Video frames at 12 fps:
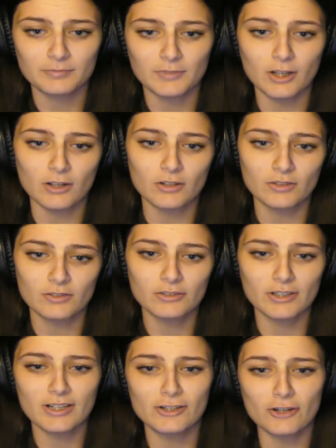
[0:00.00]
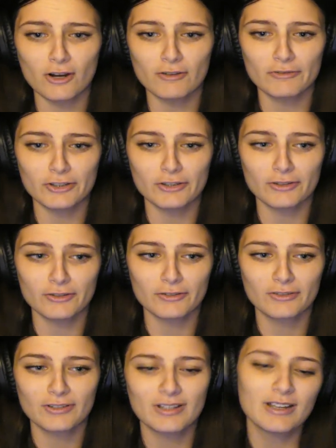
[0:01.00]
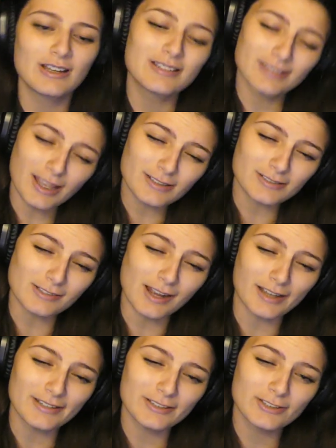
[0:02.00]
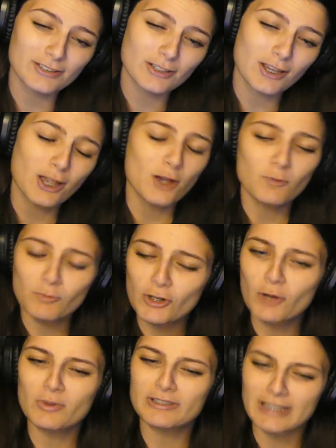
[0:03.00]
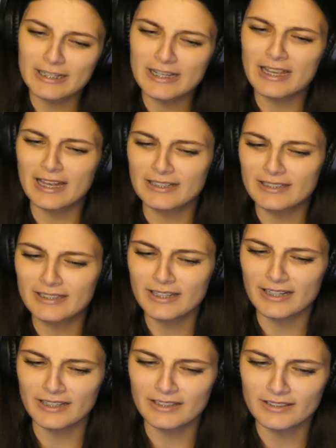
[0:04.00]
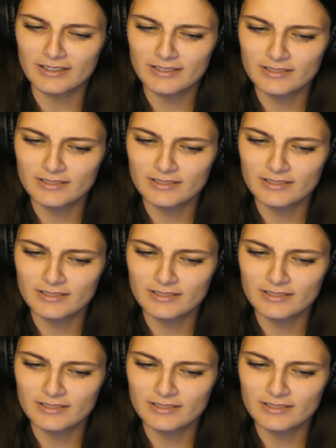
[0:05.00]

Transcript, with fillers: Oh, so he drove you. That's nice, but no one said he had to stay.